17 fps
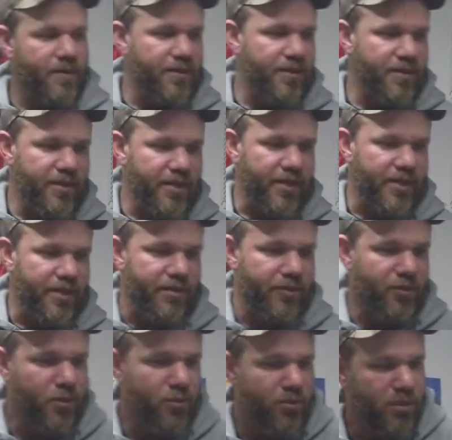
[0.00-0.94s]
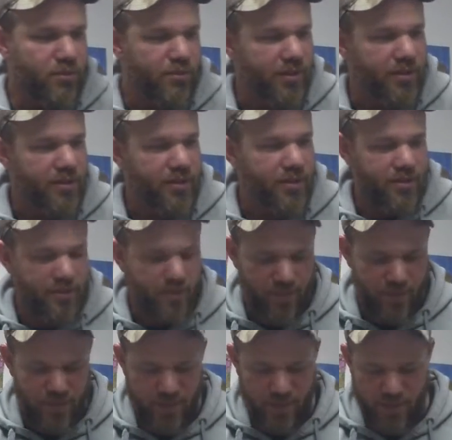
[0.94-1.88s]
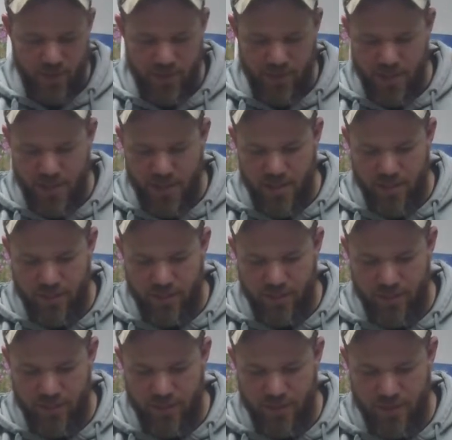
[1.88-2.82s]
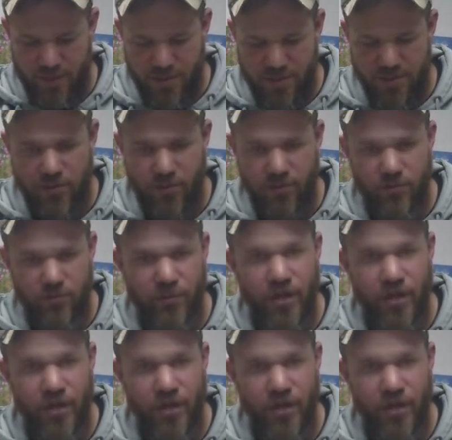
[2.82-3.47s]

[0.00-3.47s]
The aluminum, I think, is a little